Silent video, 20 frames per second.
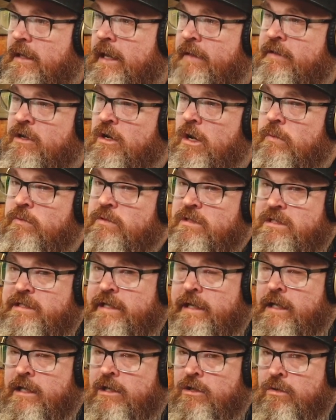and then I was to
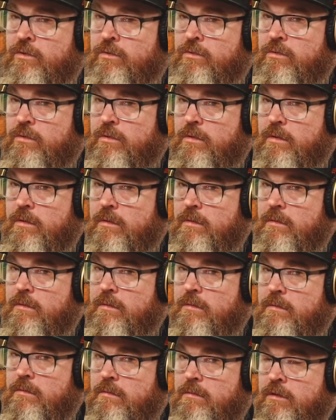say to you,
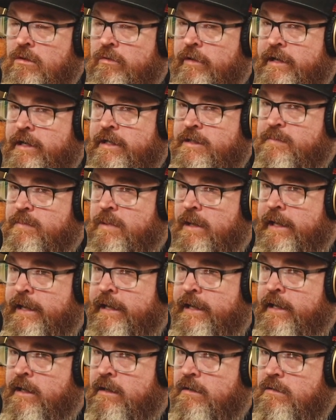the greatest
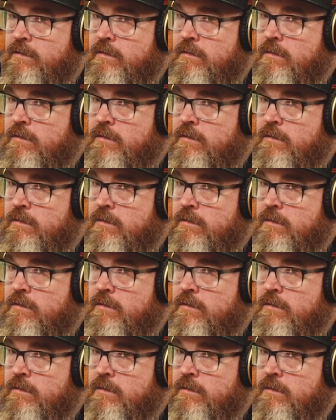player